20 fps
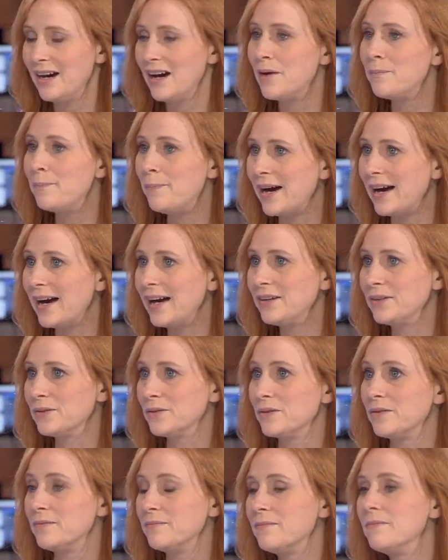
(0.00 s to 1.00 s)
a ban
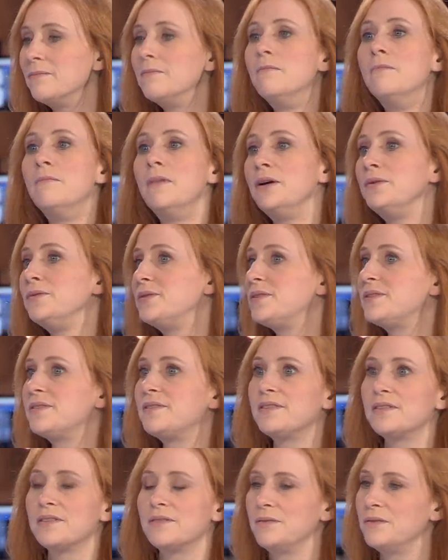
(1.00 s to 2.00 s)
on
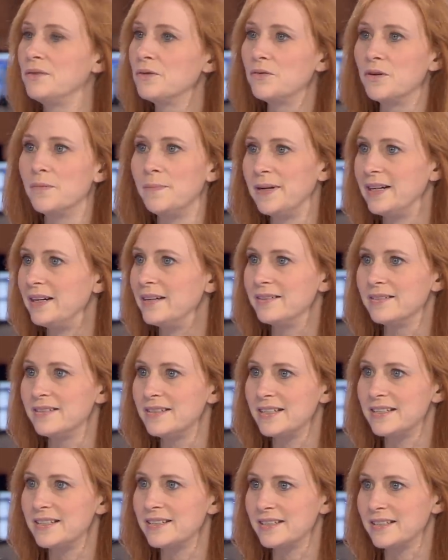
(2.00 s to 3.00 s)
most European
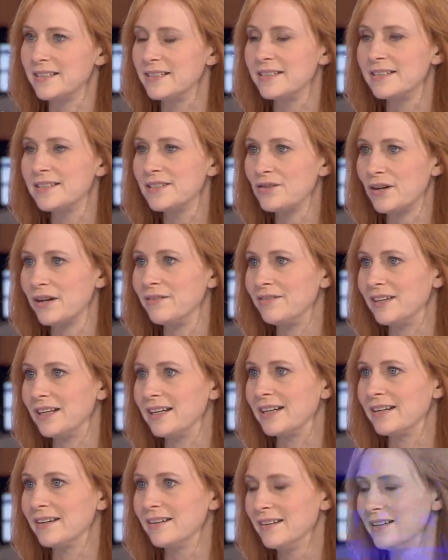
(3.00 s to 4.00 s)
citizens travelling